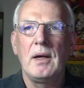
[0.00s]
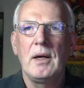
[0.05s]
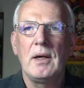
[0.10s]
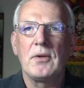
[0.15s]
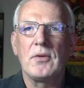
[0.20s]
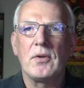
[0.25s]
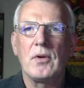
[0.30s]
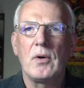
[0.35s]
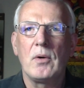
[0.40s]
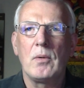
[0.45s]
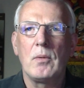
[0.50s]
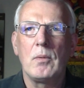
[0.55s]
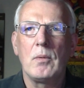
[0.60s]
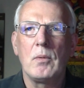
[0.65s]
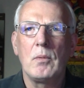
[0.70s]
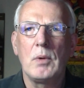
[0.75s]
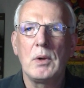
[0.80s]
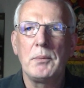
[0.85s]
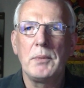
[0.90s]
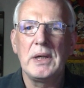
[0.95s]
So
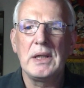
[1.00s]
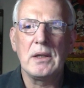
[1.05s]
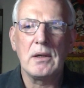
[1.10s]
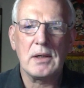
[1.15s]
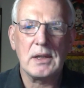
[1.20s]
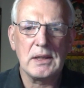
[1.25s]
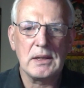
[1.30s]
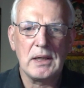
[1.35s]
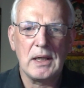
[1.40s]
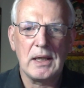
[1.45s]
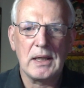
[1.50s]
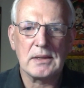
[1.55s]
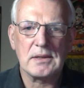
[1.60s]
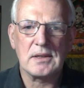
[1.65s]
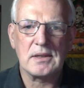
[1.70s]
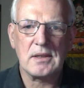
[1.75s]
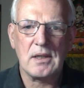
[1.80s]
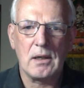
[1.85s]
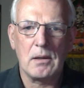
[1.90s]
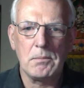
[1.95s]
when we look at
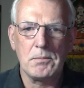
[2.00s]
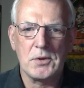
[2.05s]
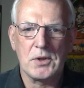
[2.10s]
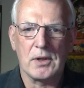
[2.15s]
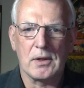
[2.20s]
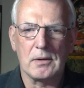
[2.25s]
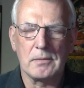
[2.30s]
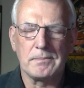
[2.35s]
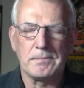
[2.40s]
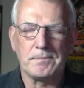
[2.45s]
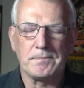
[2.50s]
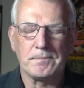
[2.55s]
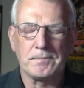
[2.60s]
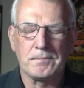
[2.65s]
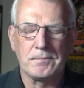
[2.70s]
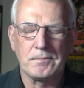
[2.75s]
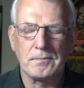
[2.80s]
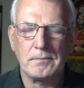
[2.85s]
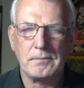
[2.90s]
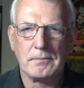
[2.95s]
sculpture,
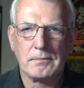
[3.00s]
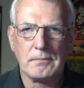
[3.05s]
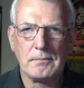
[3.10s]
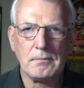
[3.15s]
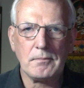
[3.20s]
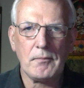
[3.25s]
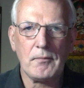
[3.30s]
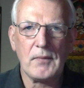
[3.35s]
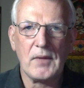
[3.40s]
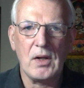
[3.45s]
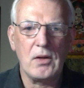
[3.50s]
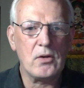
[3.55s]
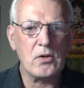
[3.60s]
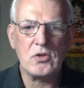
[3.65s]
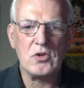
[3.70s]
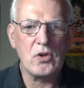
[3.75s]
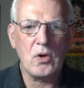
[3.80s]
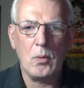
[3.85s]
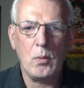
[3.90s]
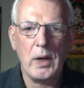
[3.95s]

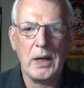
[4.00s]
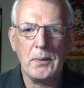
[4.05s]
there's no way